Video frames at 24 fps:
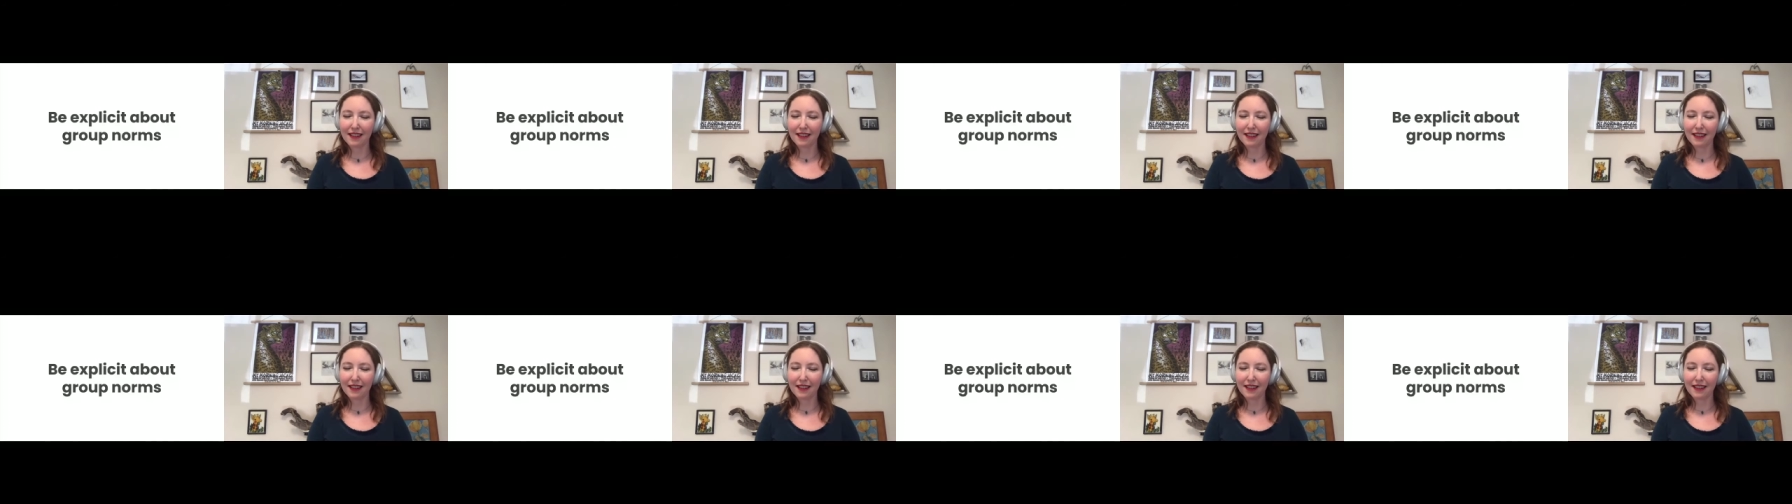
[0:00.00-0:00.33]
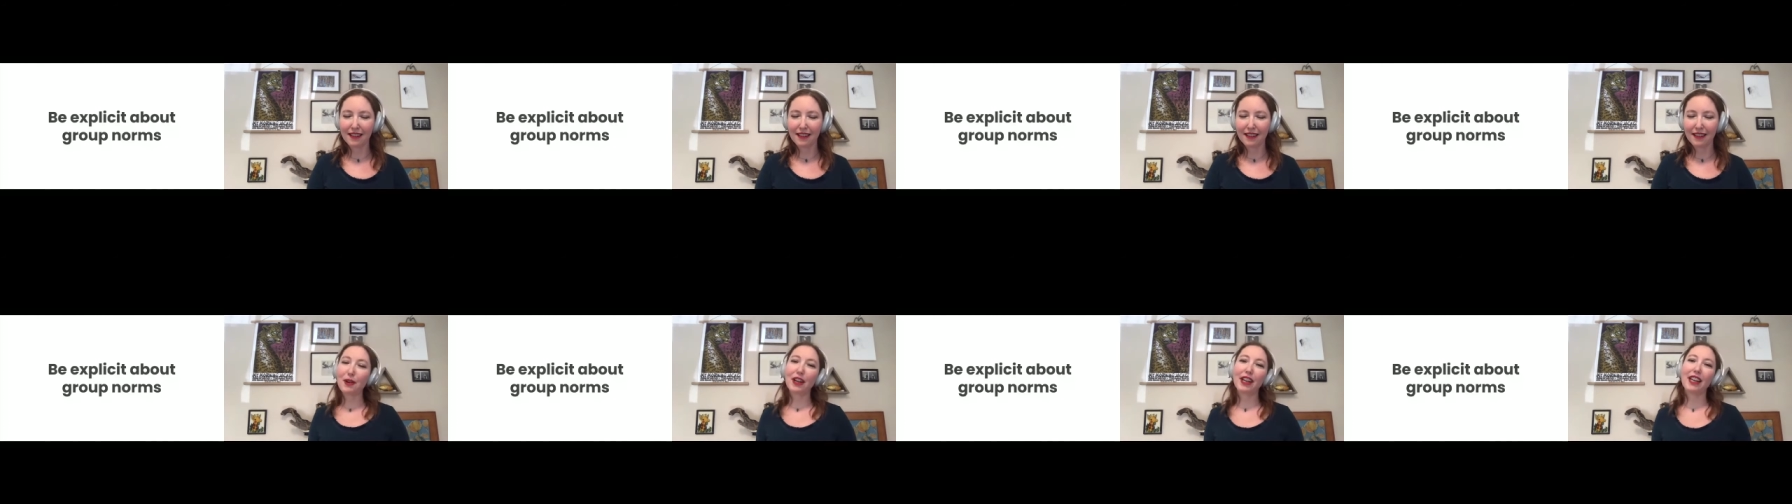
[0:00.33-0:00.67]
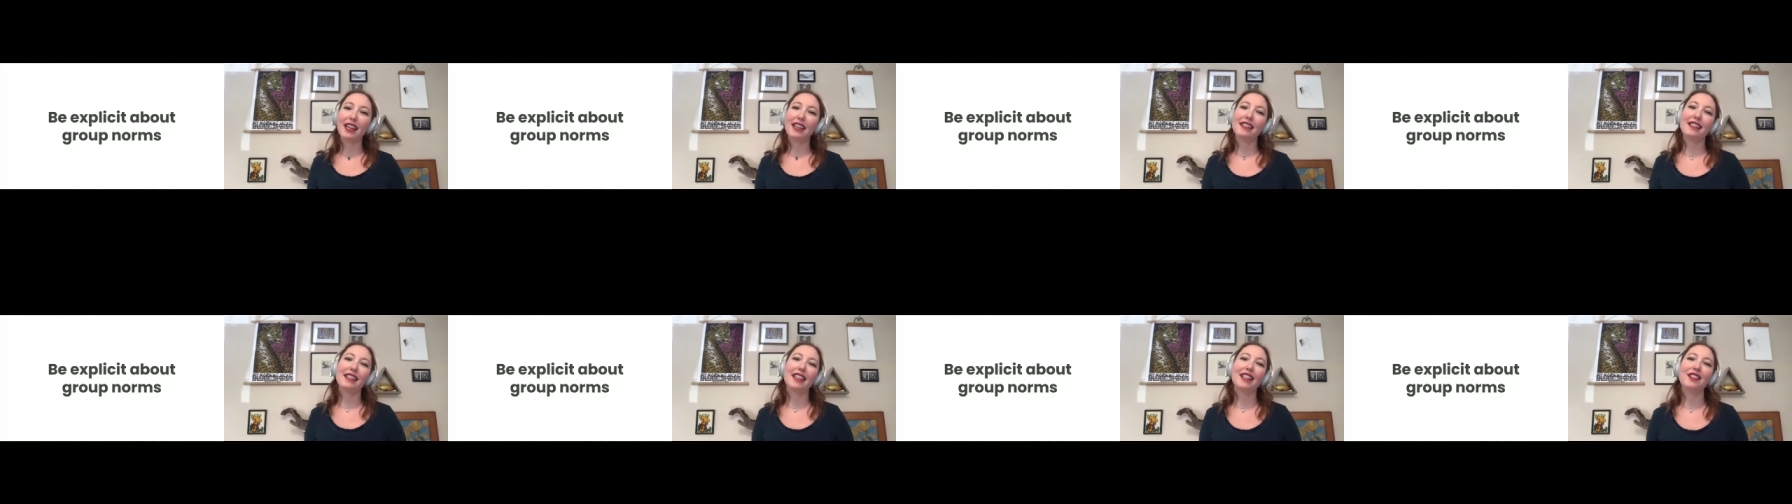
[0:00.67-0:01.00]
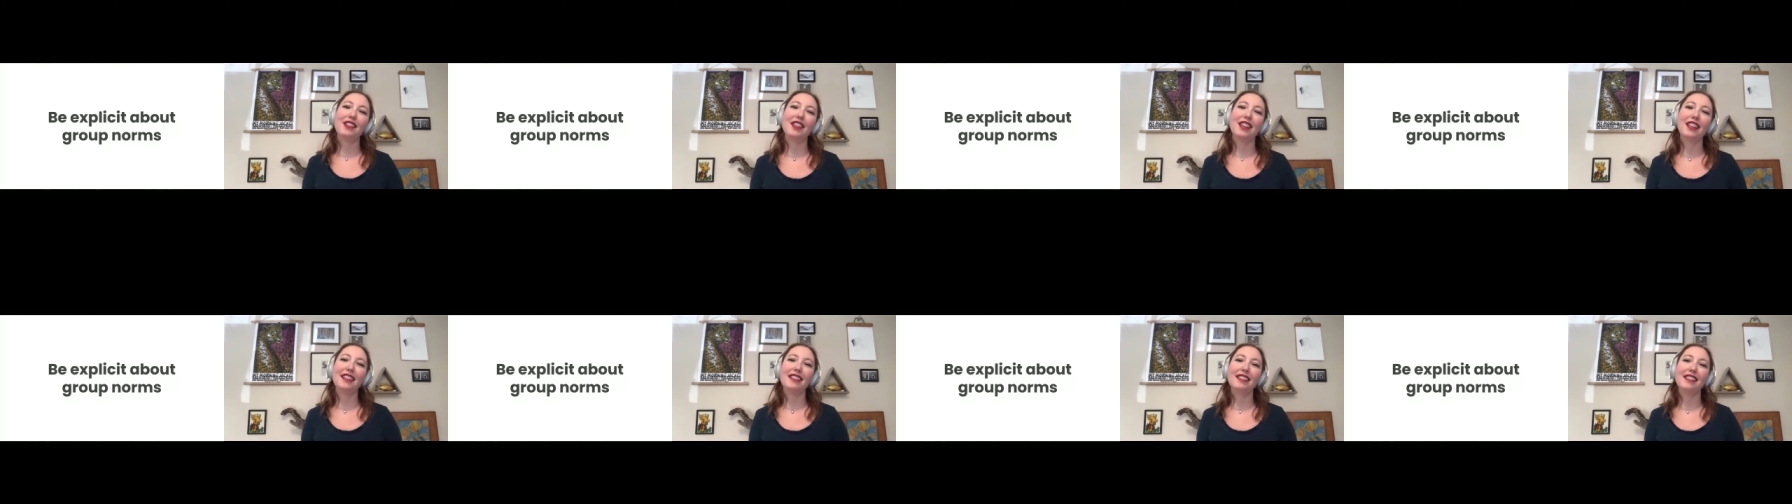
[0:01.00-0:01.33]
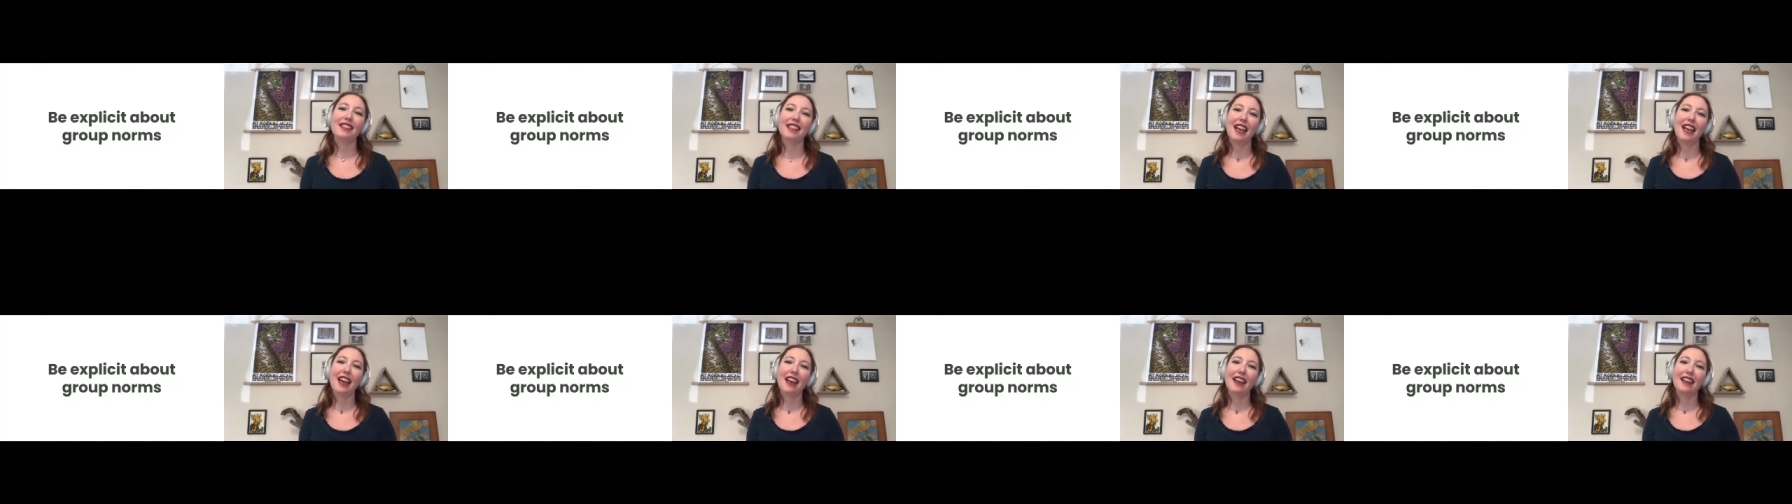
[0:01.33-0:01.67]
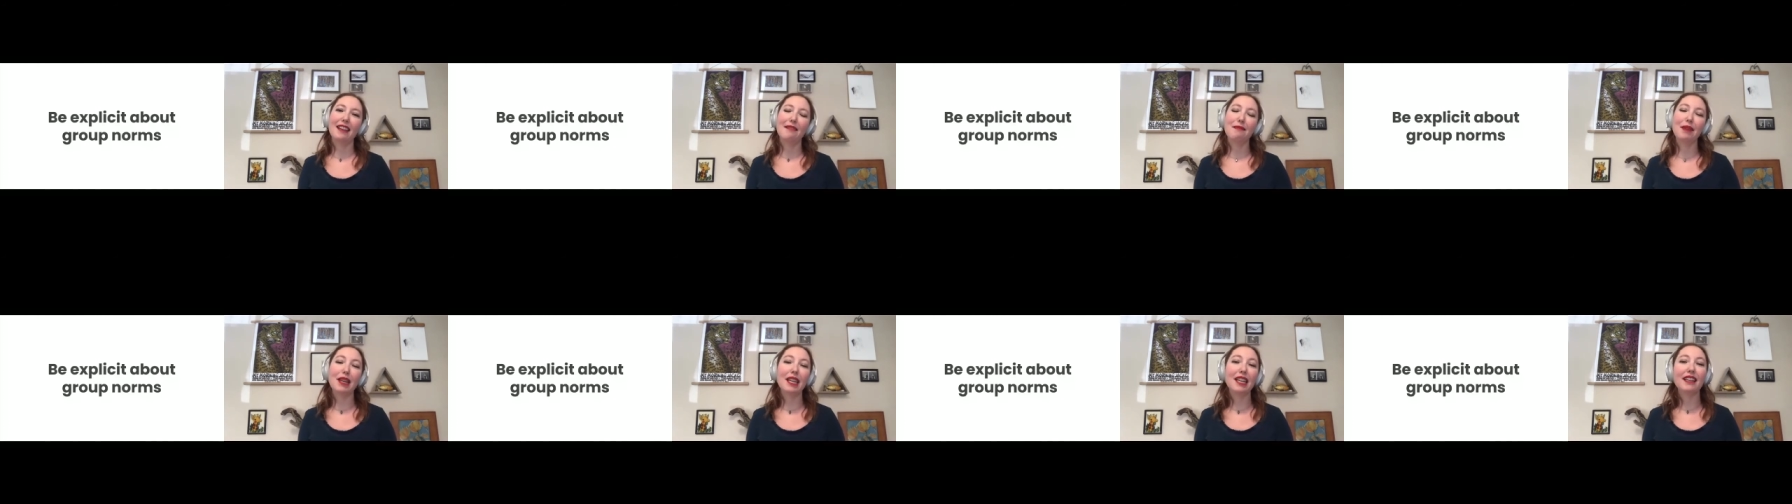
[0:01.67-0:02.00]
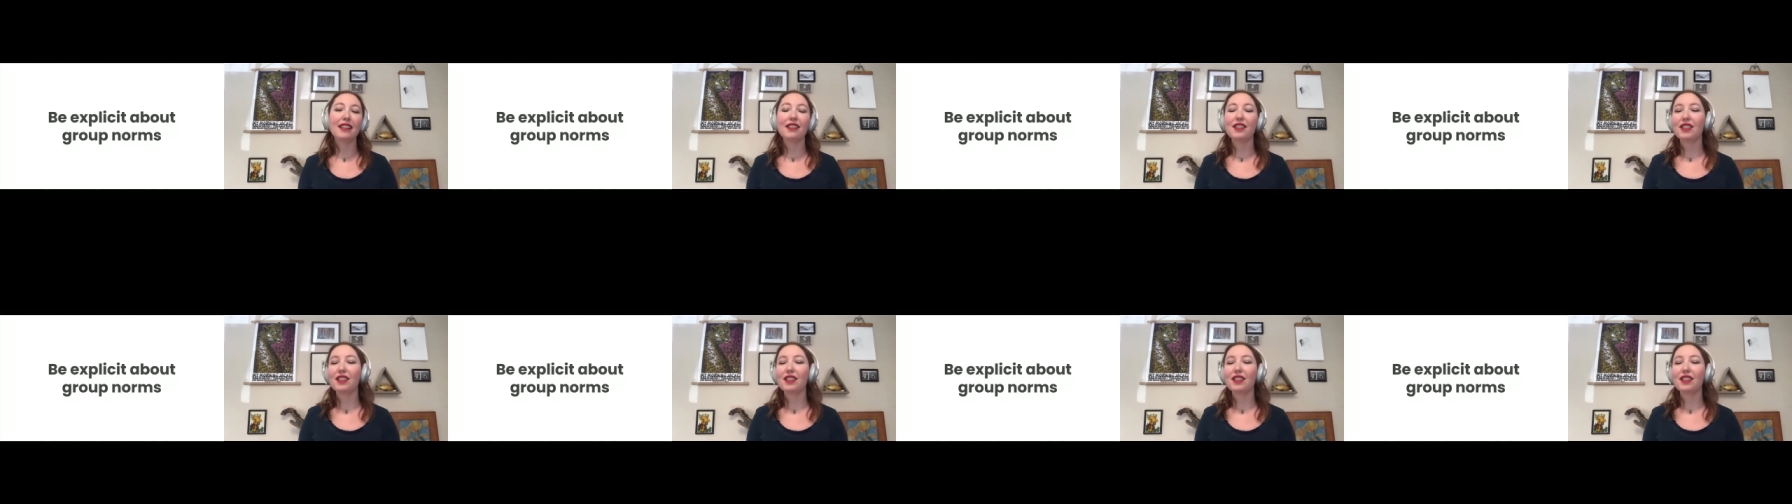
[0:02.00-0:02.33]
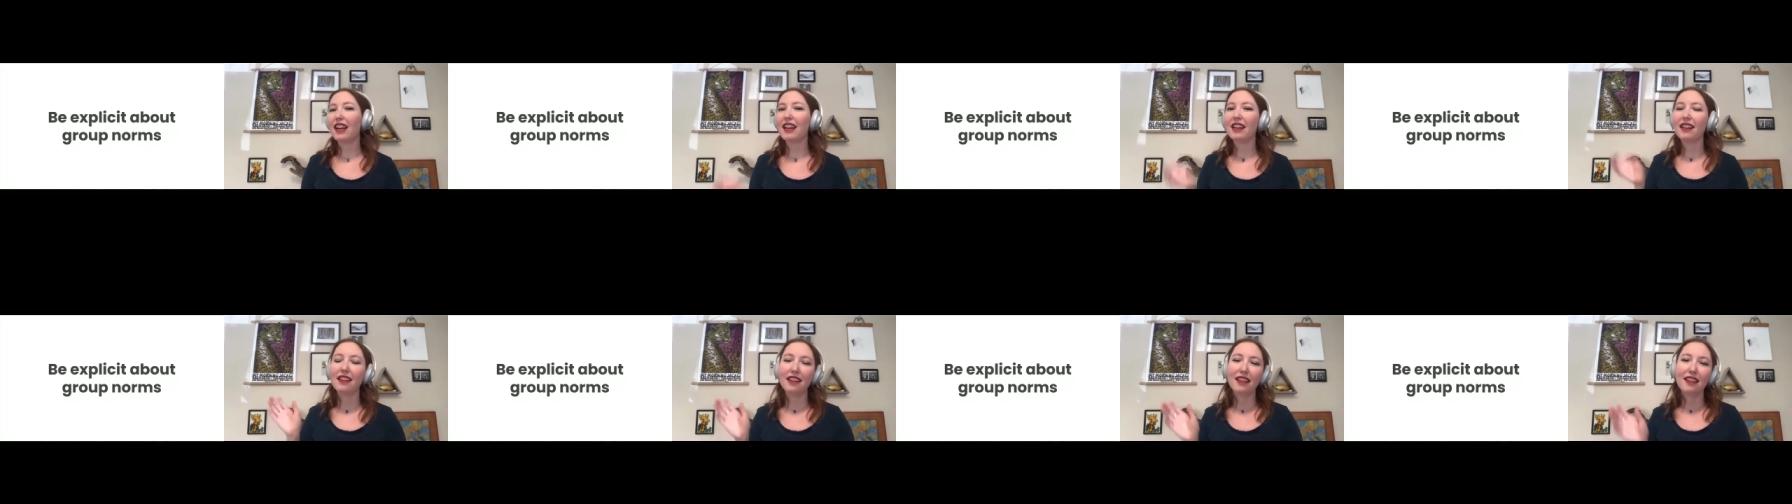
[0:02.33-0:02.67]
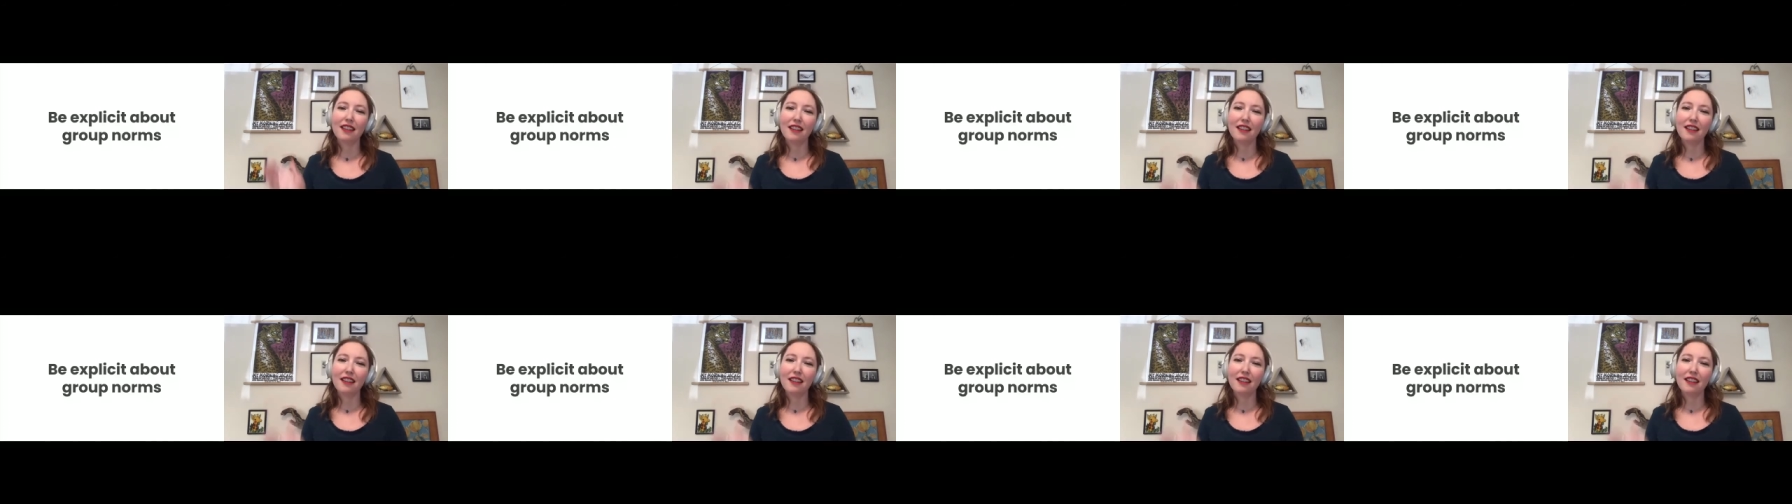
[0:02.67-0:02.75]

So some organizations say meetings start